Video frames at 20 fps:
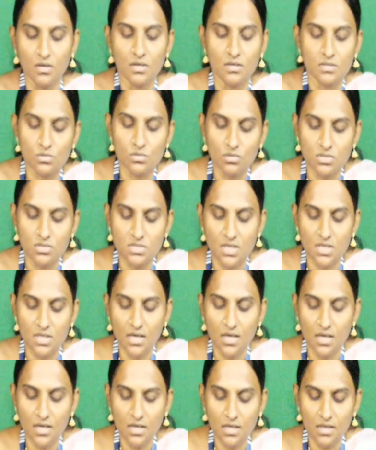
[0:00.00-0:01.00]
So
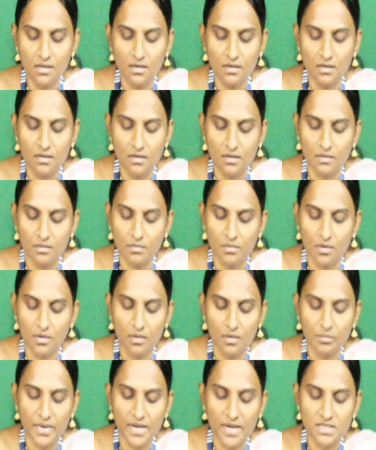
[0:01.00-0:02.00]
generally
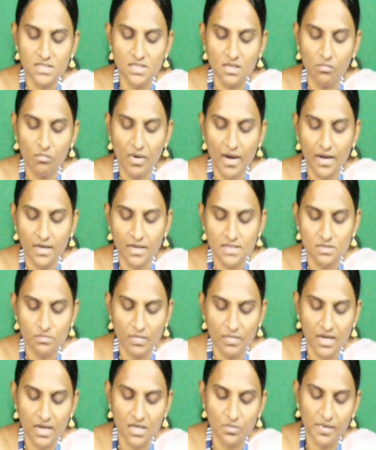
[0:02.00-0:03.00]
basic matrix
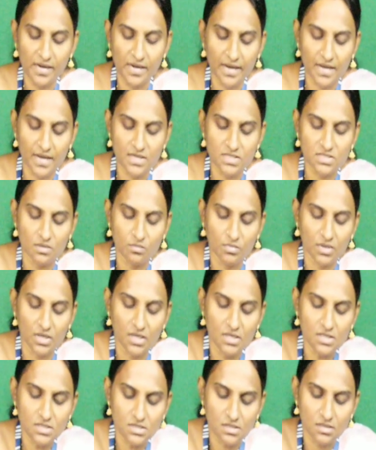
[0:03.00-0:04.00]
multiplication
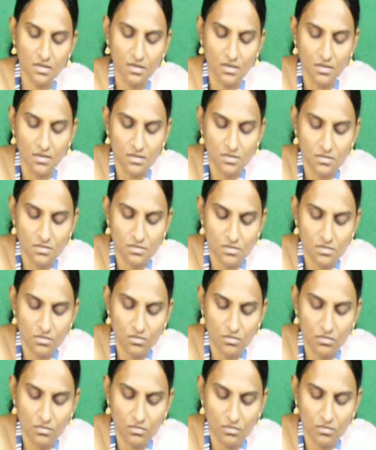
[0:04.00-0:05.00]
means,
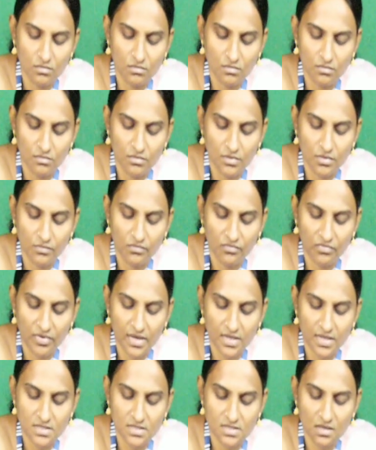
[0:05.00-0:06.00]
so for
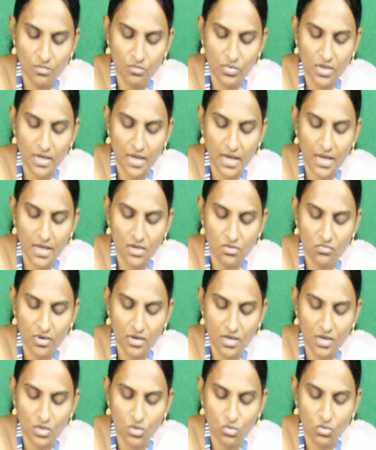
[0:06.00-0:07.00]
example A
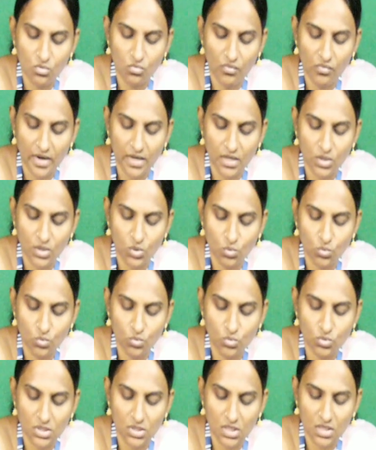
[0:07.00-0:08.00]
equal to 1 2
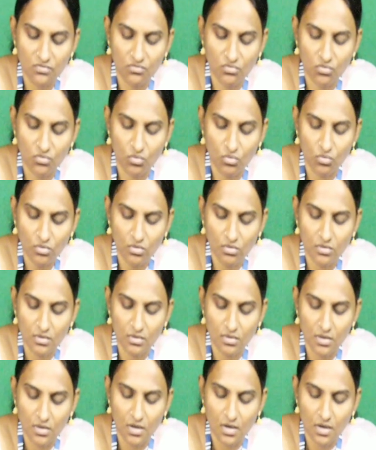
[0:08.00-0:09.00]
3 4
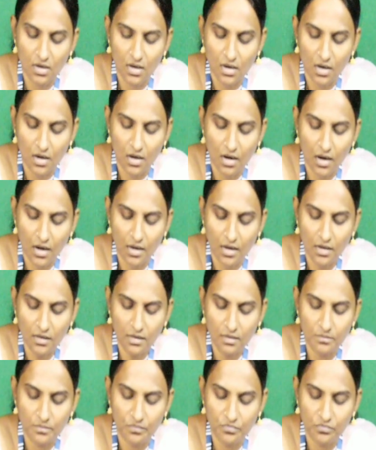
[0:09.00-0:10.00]
and
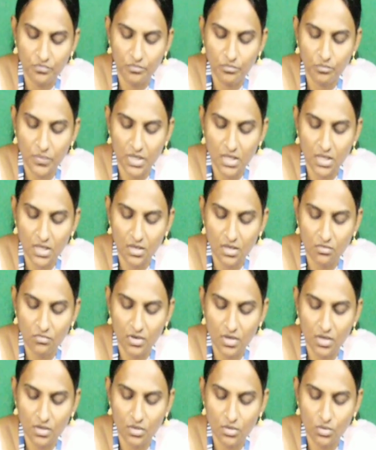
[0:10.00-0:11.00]
B
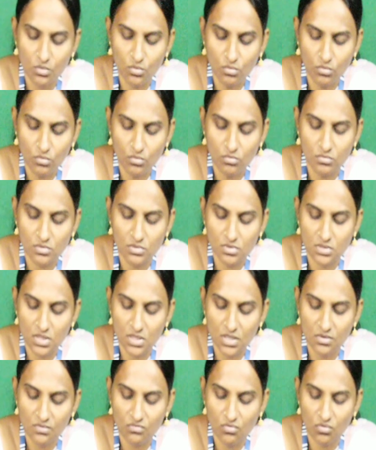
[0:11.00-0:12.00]
equal to
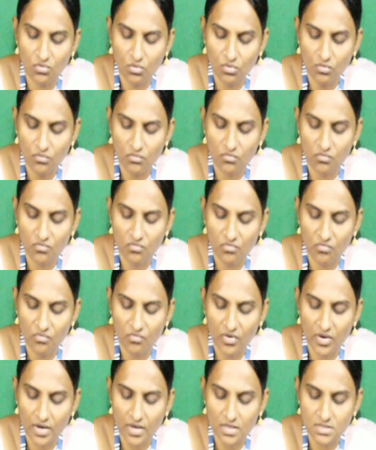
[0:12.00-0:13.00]
3 4
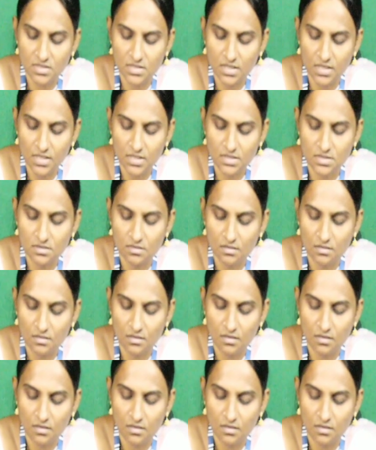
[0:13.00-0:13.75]
5 6.